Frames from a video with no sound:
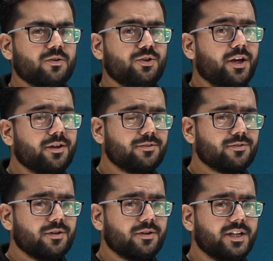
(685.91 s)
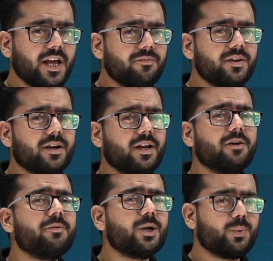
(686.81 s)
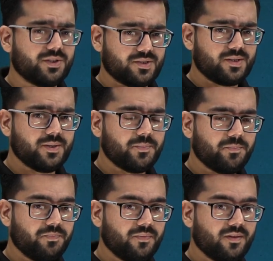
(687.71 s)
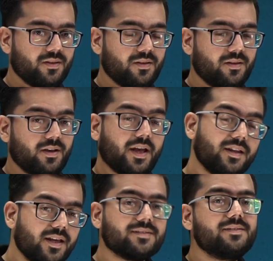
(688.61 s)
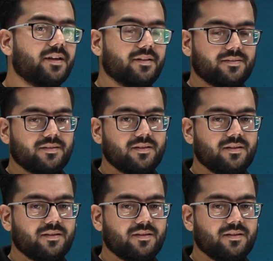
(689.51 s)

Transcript: There is definitely a one twist. And yes, there is.